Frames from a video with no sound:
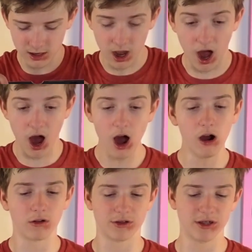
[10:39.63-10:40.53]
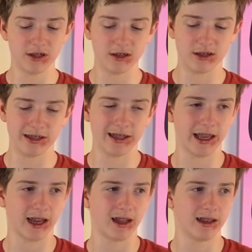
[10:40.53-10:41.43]
oh, so this is like
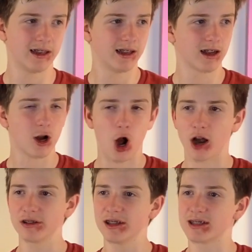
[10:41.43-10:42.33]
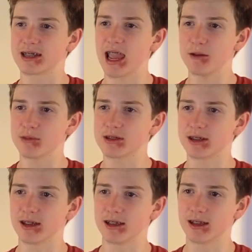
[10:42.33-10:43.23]
a cardless game, isn't
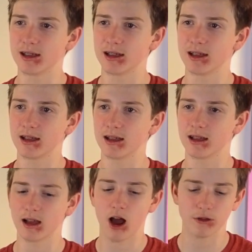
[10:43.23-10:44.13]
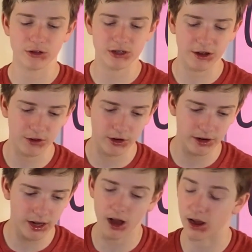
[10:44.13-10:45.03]
it? Oh, there's stuff under
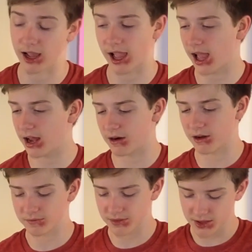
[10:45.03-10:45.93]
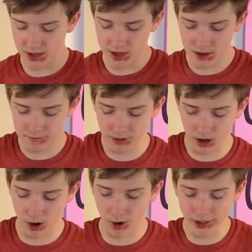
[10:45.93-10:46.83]
it. Okay, I don't know.
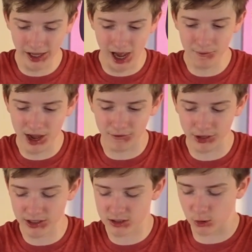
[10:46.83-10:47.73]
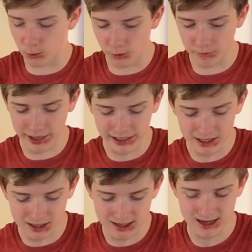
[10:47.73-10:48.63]
Hold on, we have all these cool
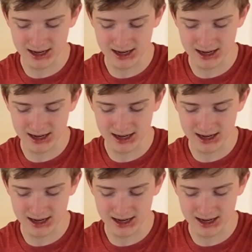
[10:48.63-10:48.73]
minis.